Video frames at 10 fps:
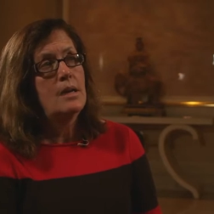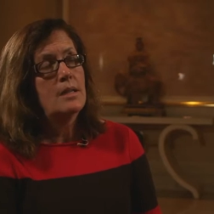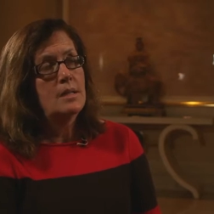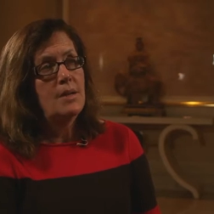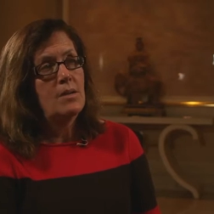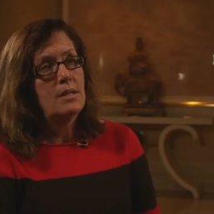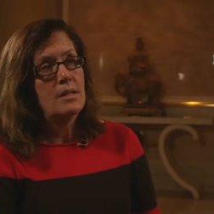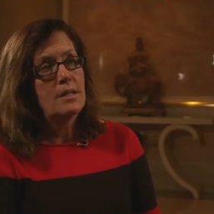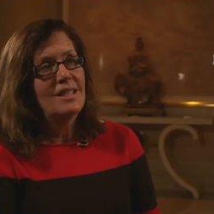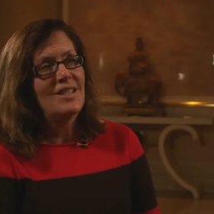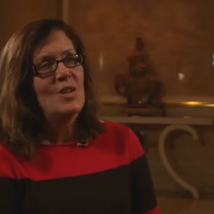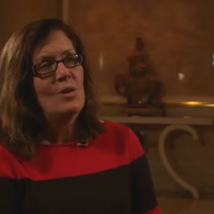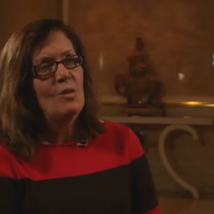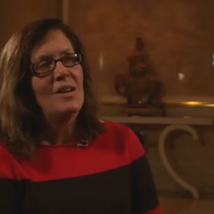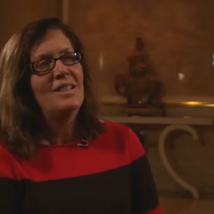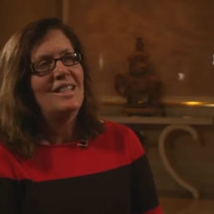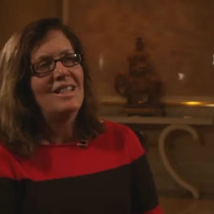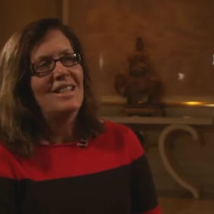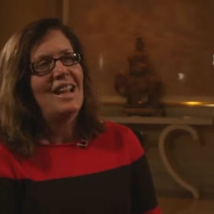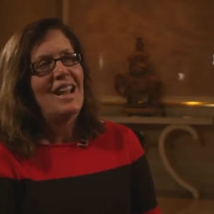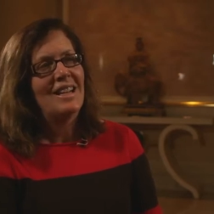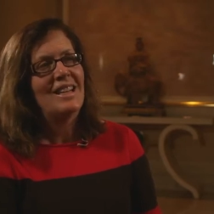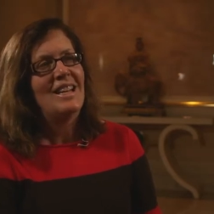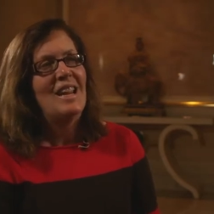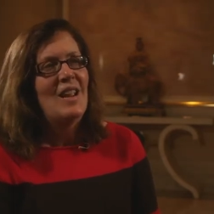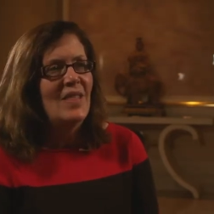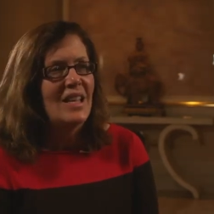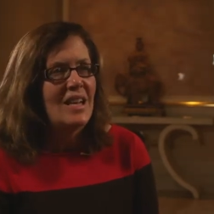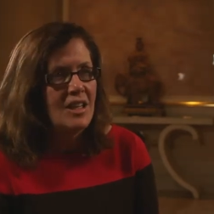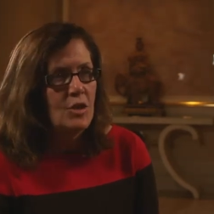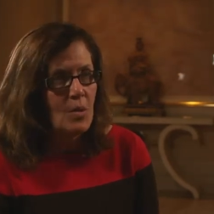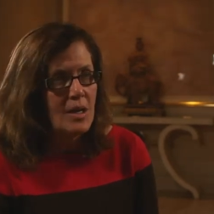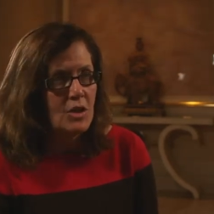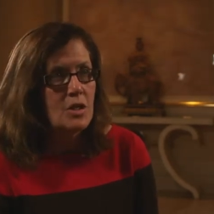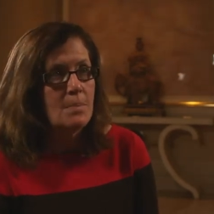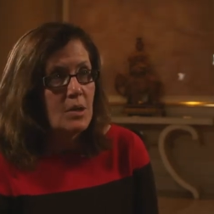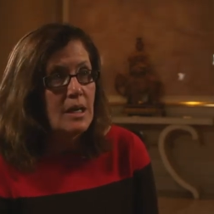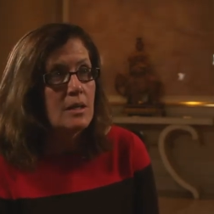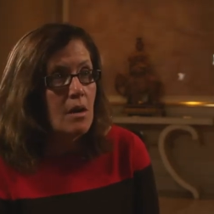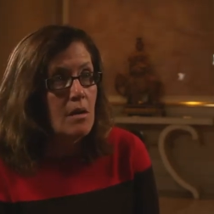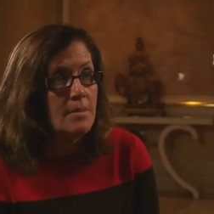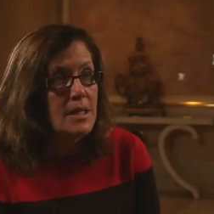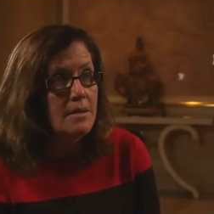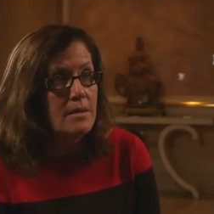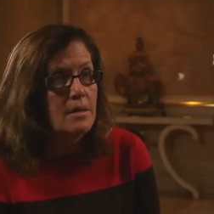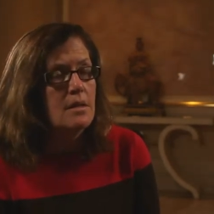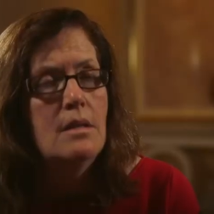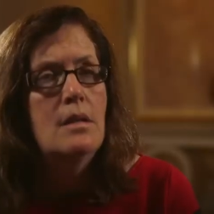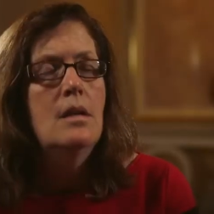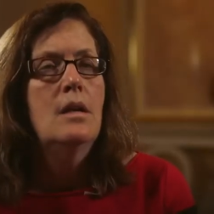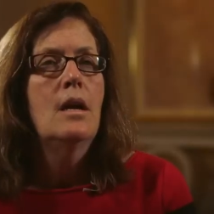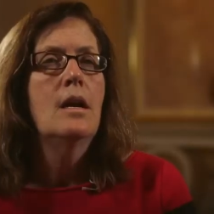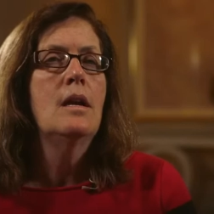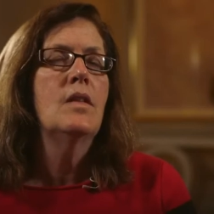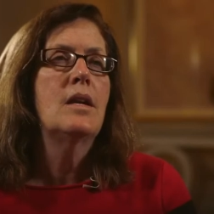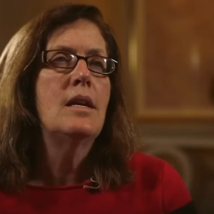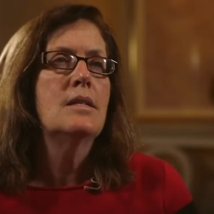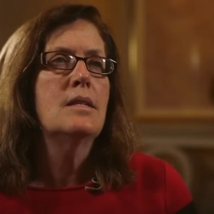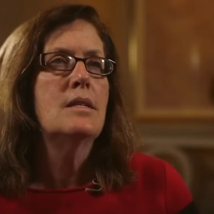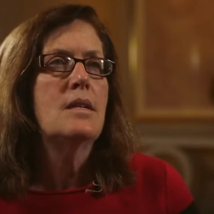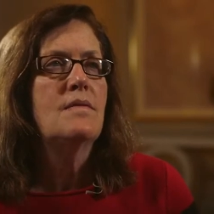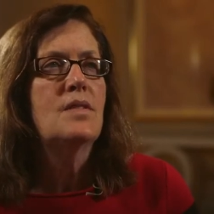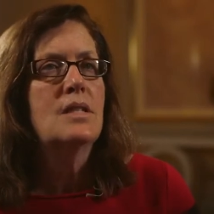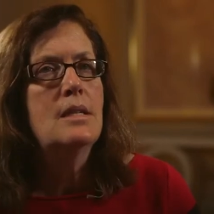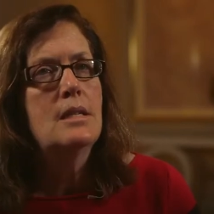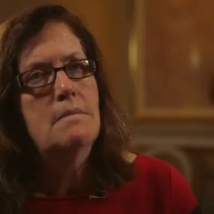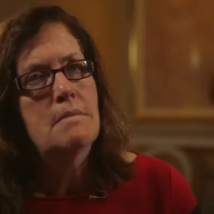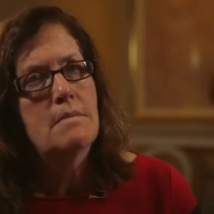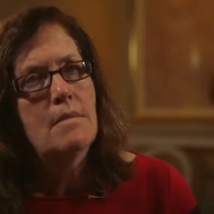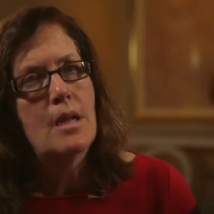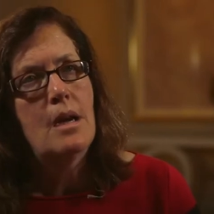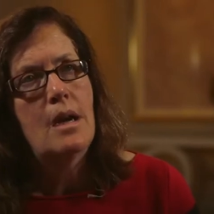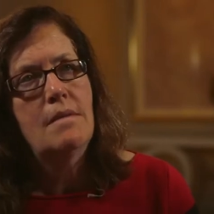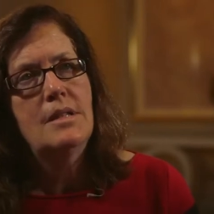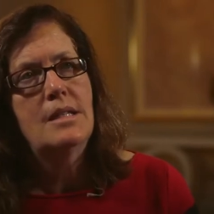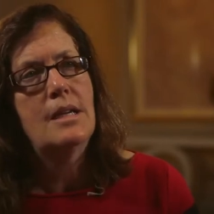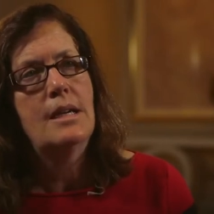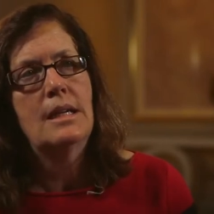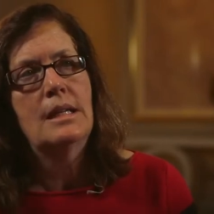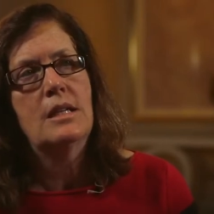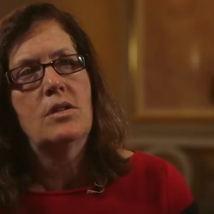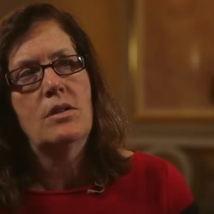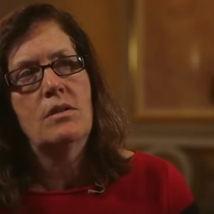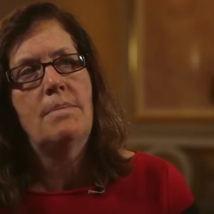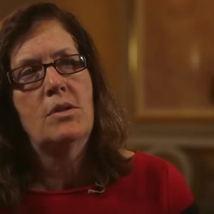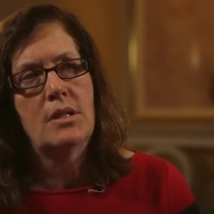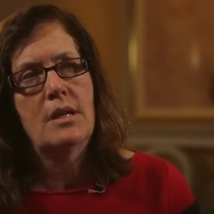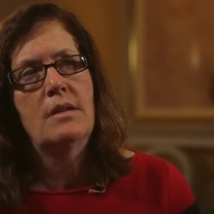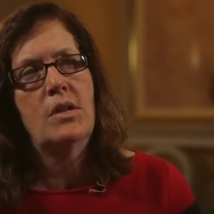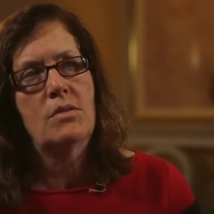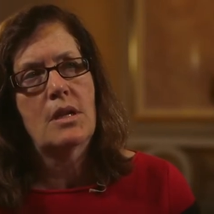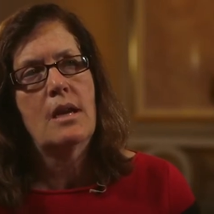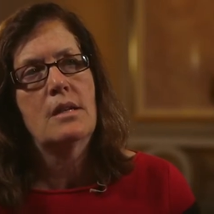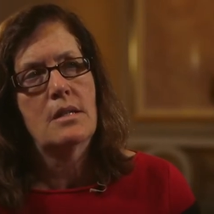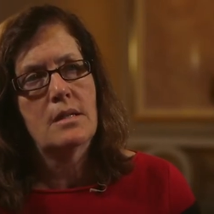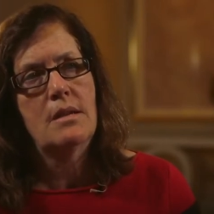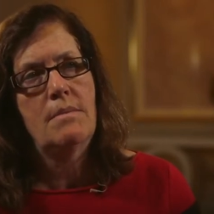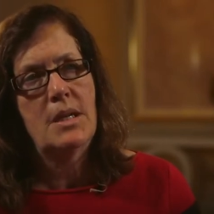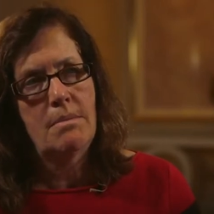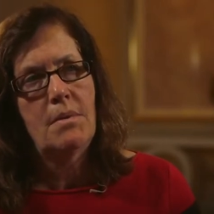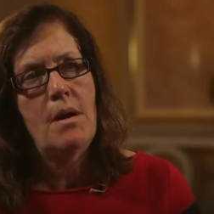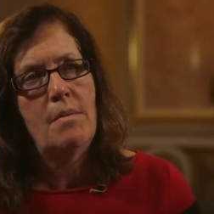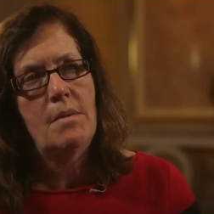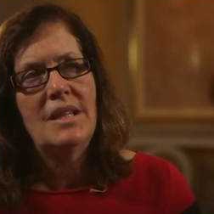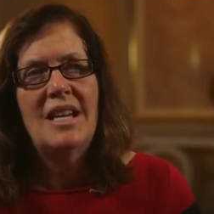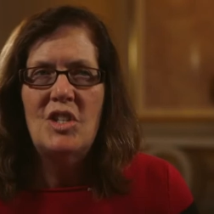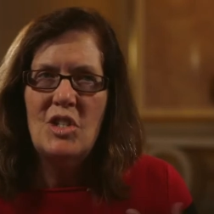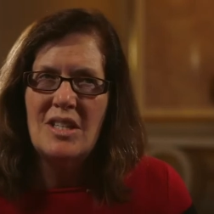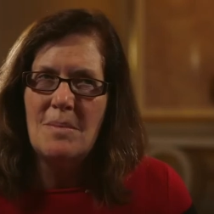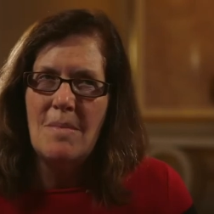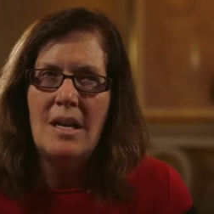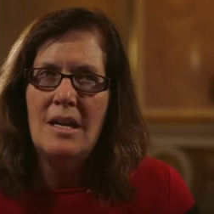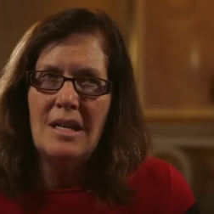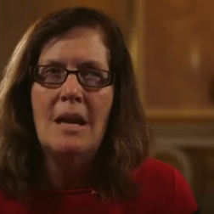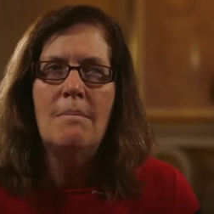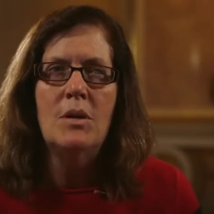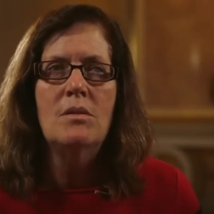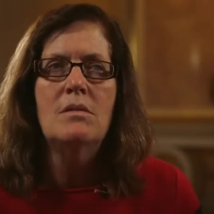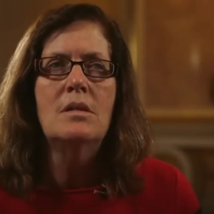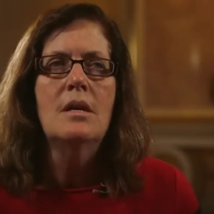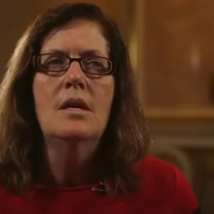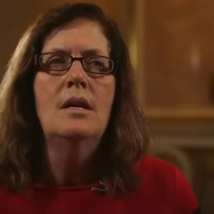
experience, new onset acne in that age range is pretty uncommon. In the cases that I've seen, I would say at least thirty percent of those cases have been a problem. But that's just my numbers.